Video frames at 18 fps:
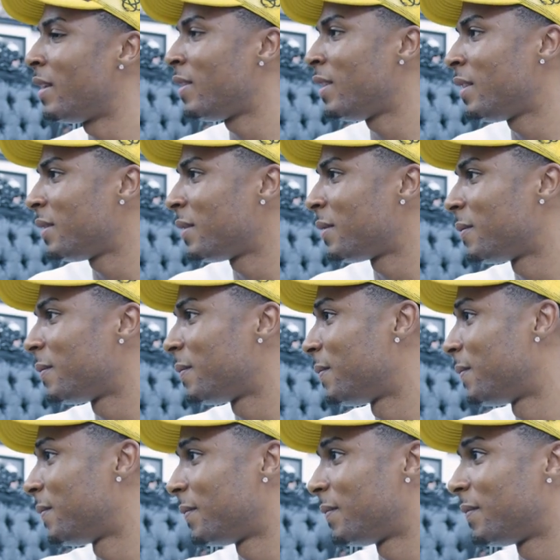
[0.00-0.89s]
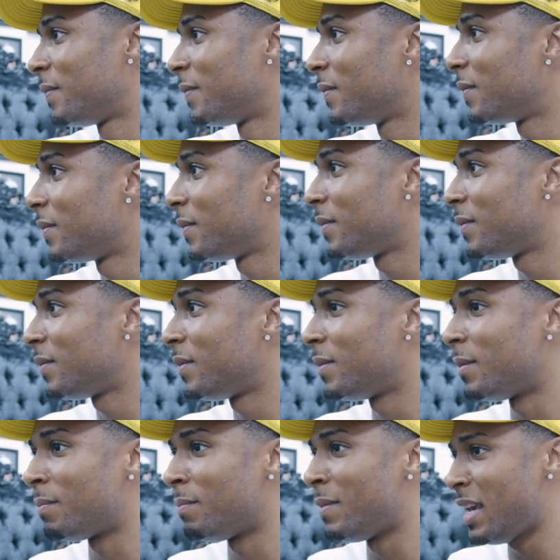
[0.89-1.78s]
Nothing.
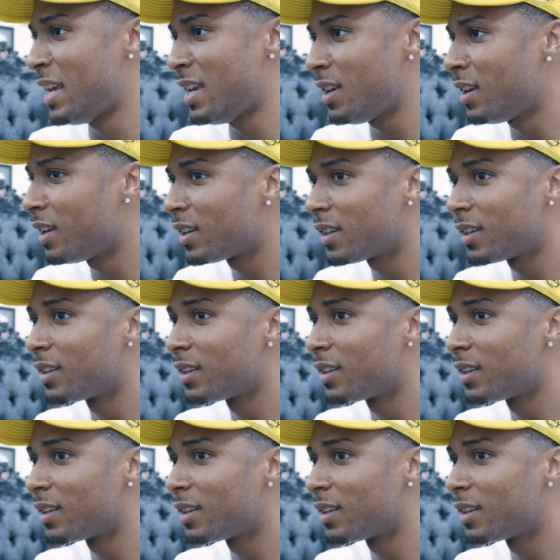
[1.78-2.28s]
Me?